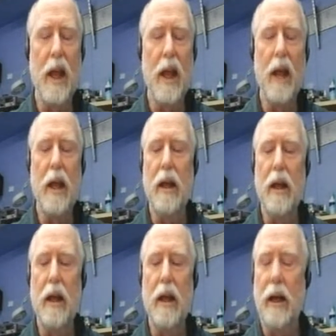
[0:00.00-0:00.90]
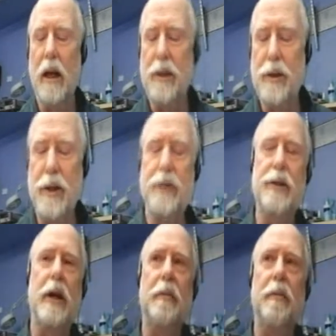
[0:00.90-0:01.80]
Yeah, so there's um,
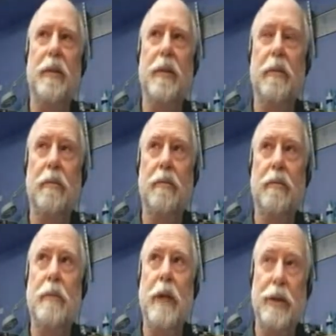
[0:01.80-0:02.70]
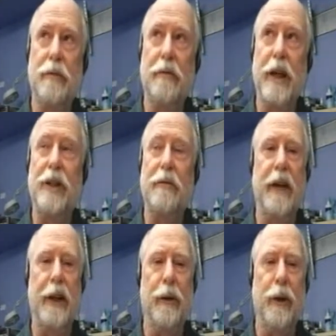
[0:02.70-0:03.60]
mm, there's a range of radio
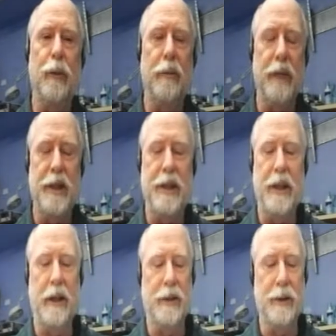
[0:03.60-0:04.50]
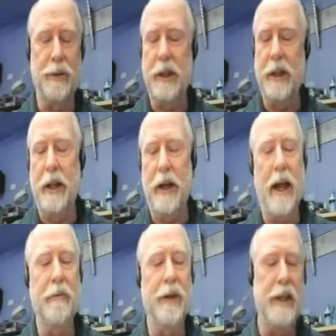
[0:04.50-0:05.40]
equipment here. So the uh,
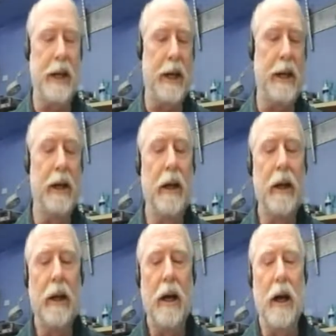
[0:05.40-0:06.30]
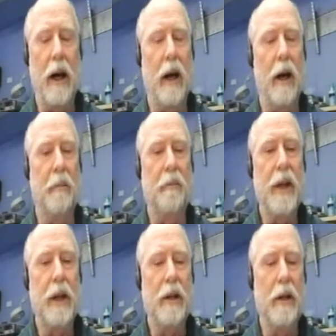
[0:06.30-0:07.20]
everyday um,
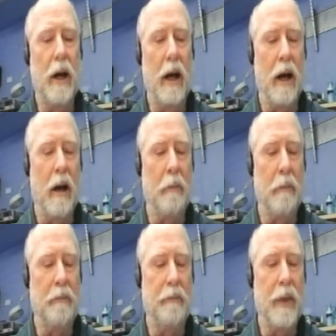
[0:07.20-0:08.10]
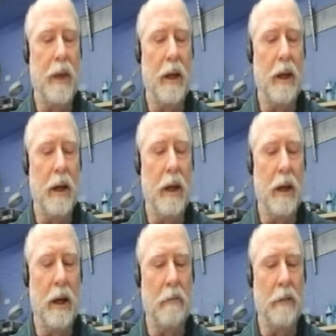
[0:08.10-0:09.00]
um uh,
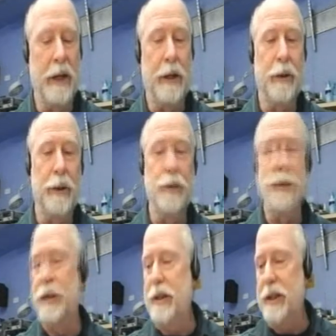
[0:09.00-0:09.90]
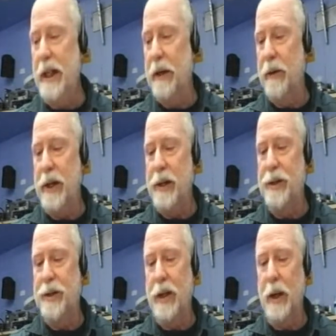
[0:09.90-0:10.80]
radio usage here is
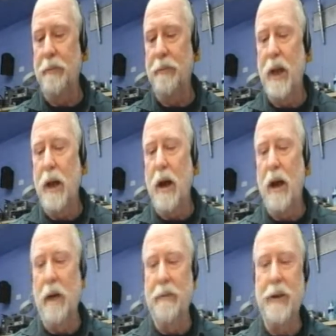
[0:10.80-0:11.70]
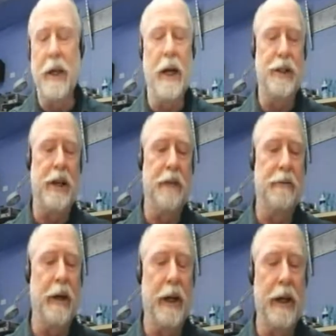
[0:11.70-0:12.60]
um, our VHF
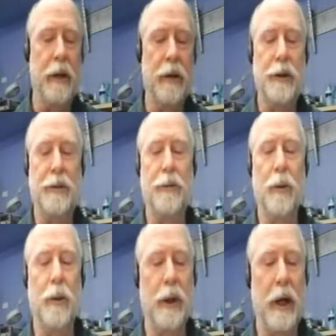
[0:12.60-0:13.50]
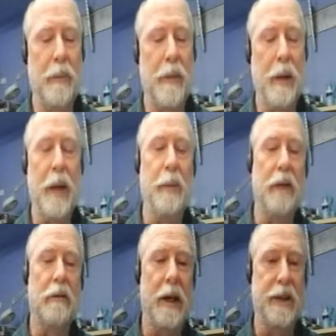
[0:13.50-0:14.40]
radios for uh, people
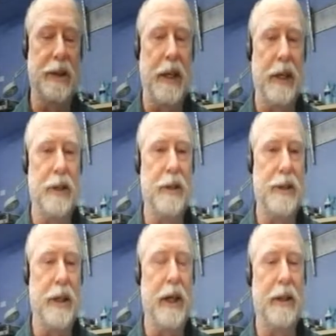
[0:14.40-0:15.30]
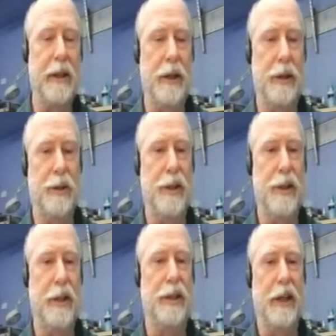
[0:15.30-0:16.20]
around the station to stay in touch with each
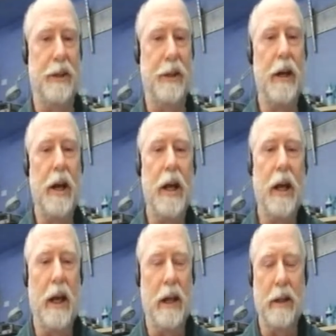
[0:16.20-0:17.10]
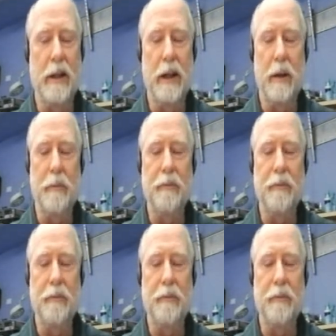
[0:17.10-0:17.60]
other, and um,